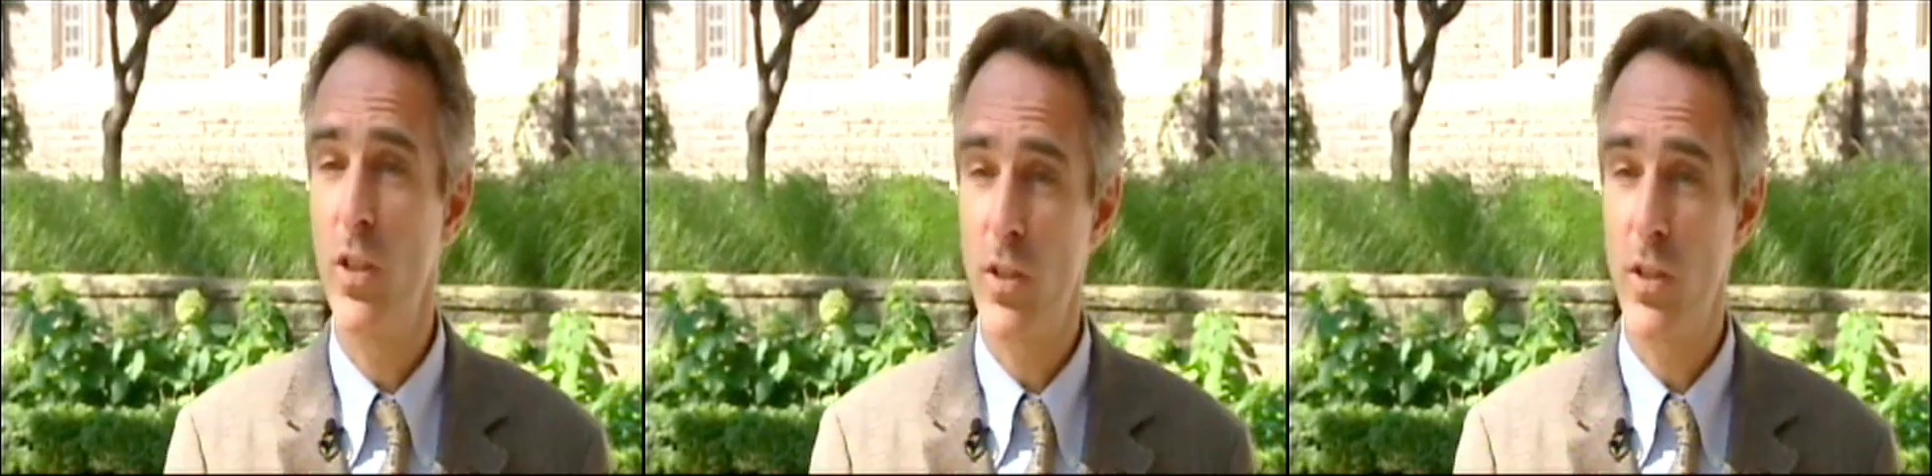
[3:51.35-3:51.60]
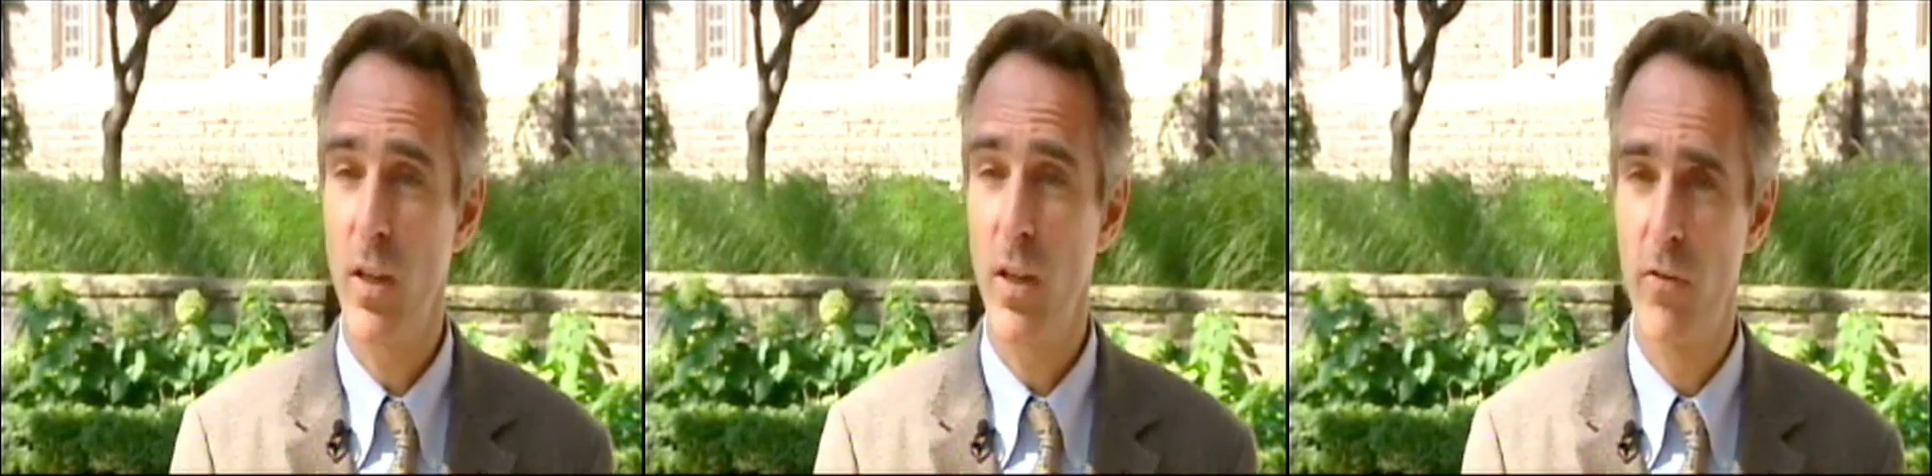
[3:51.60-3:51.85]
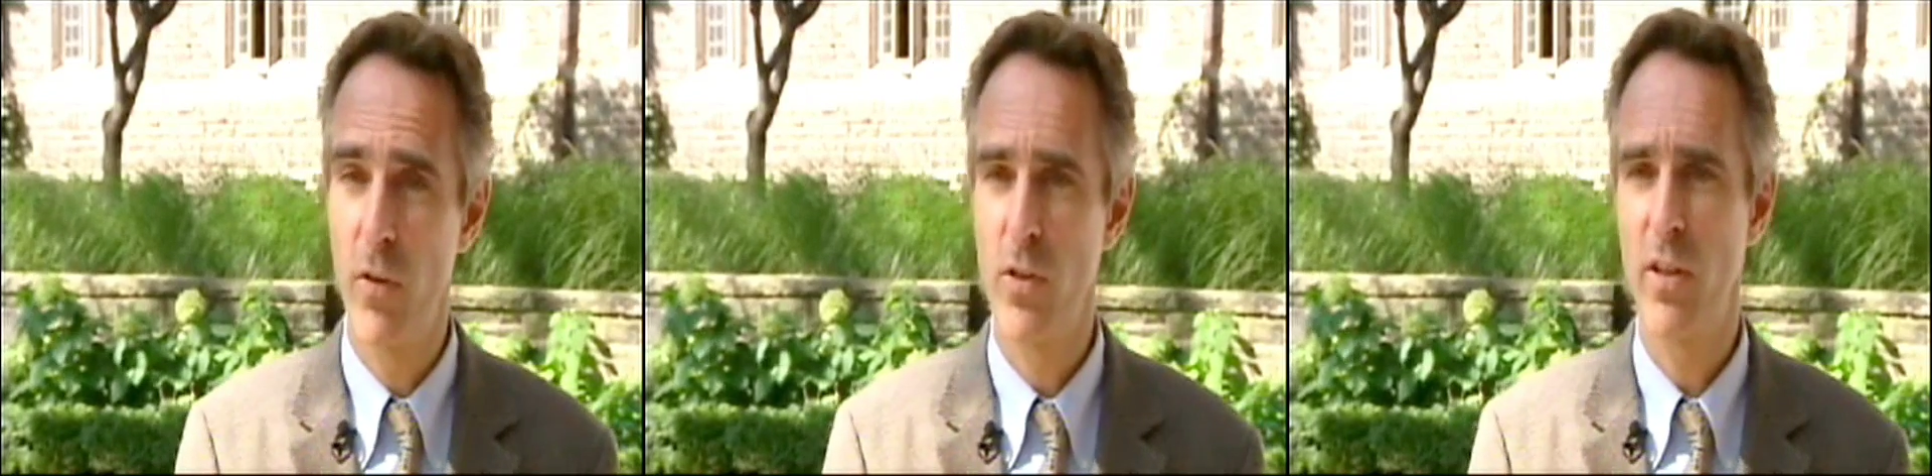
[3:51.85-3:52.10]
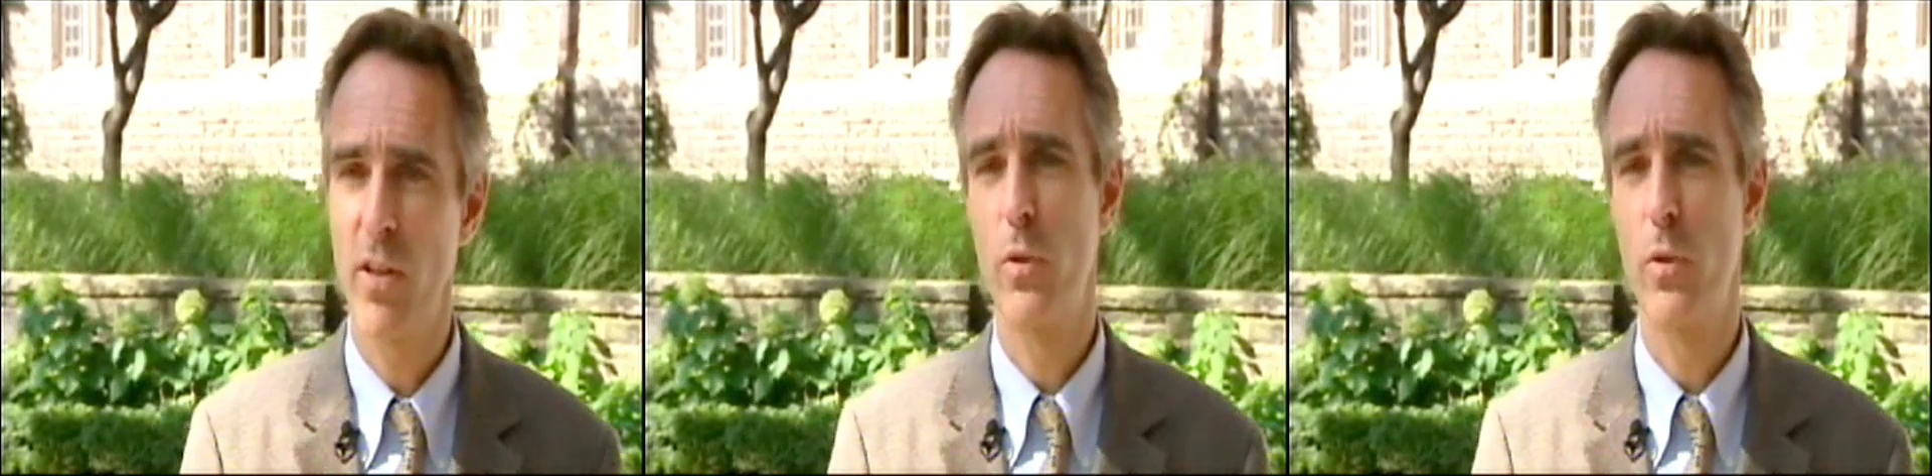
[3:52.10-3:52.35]
their cell
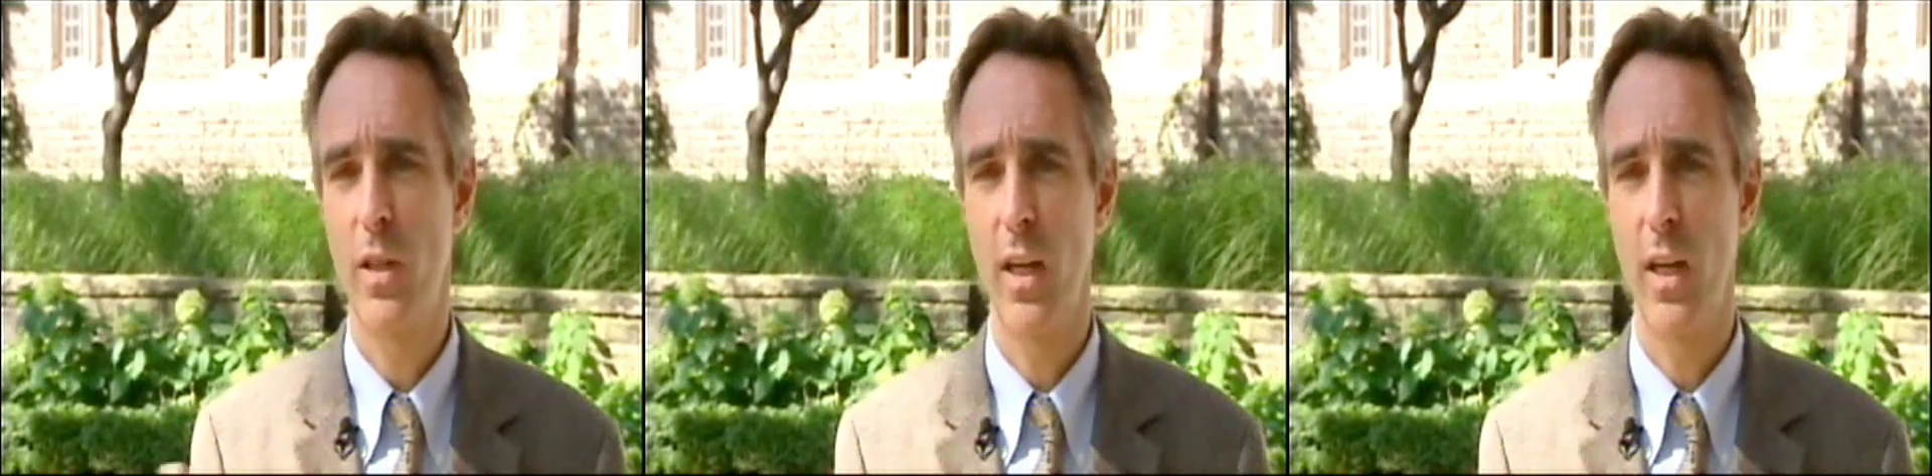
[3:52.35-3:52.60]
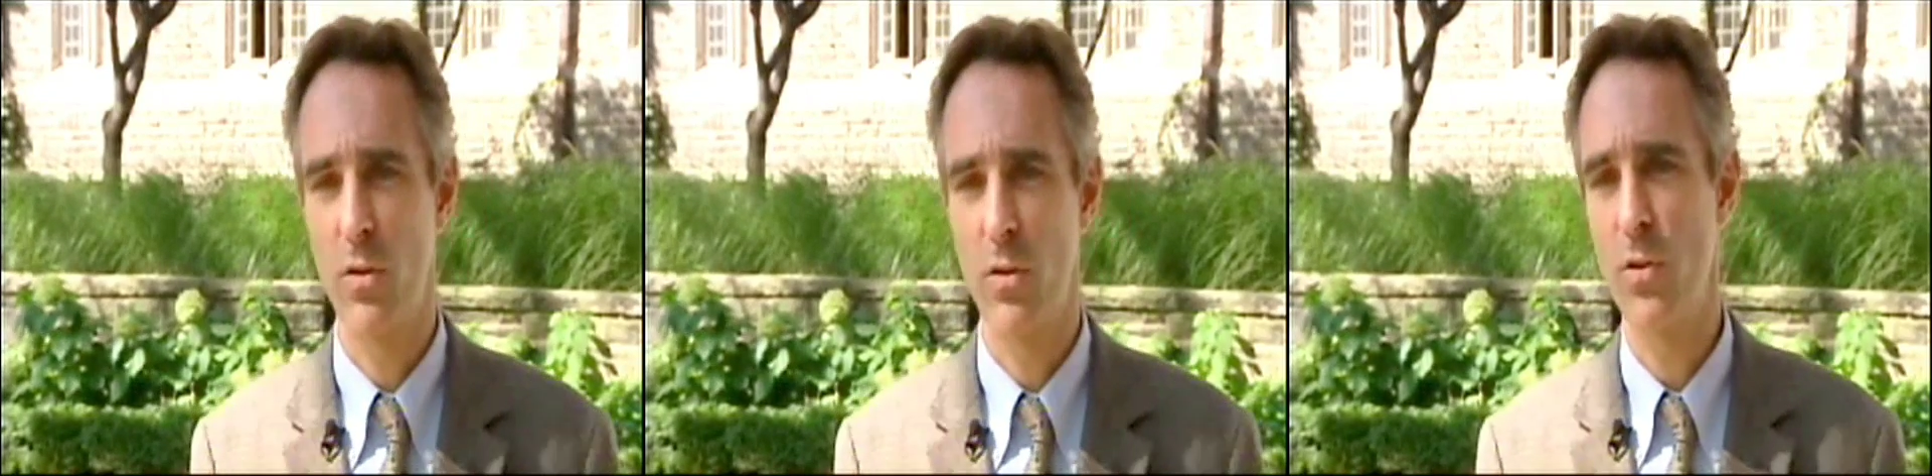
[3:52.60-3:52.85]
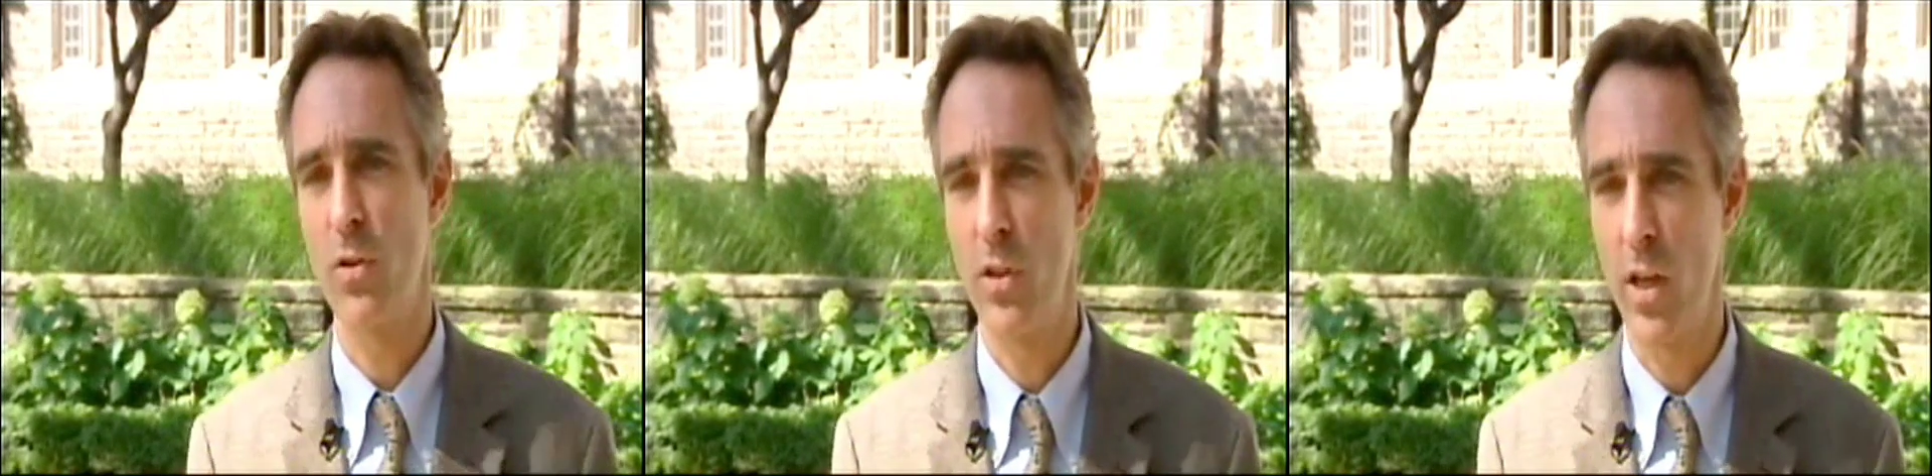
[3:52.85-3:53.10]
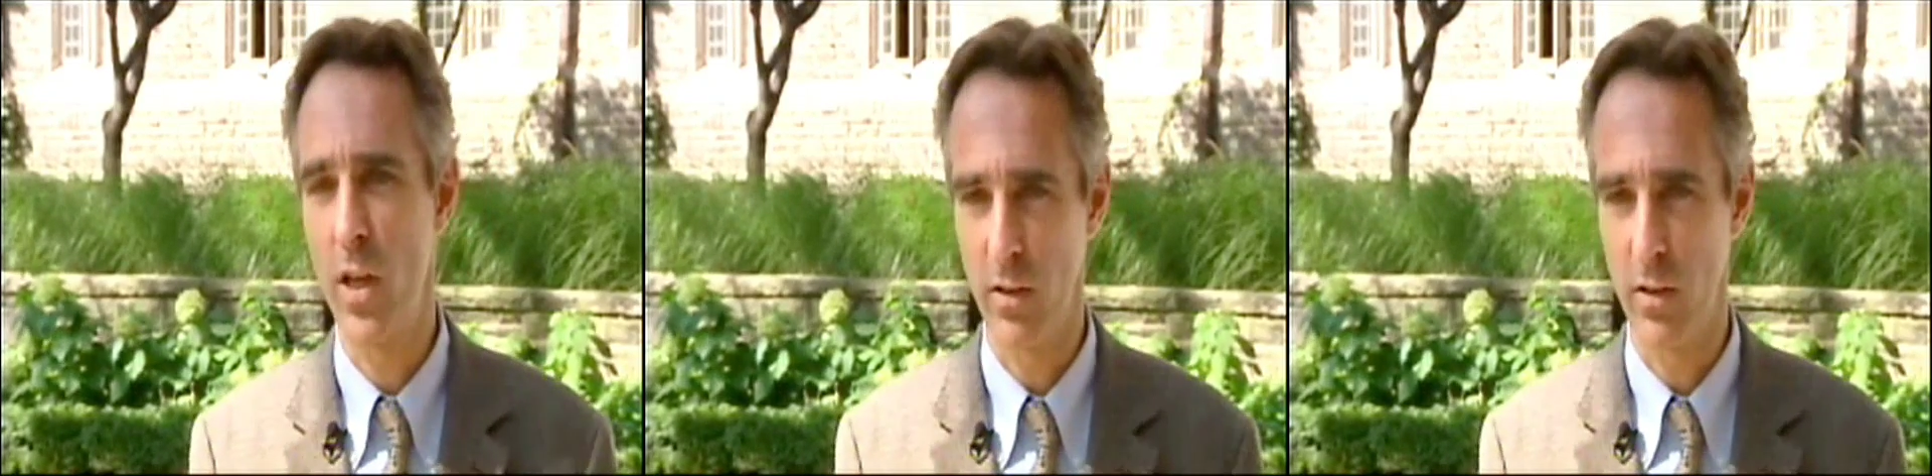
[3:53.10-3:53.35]
phones have more cancers
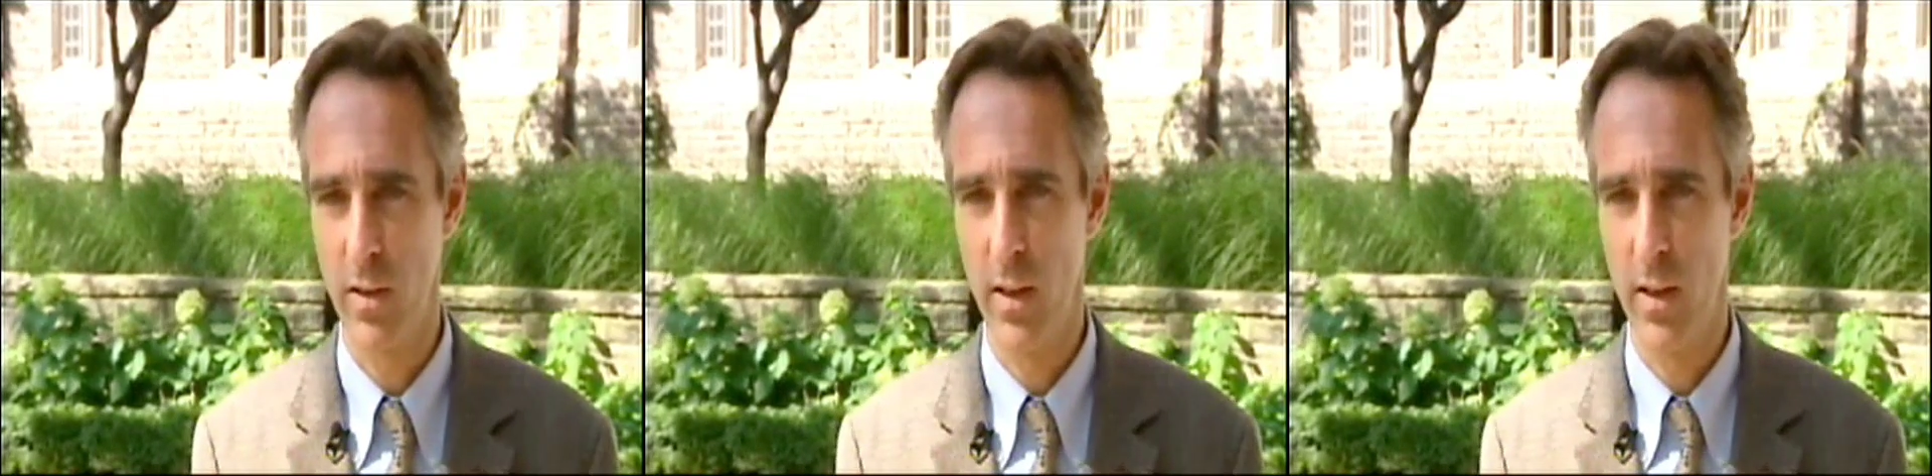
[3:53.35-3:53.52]
or not.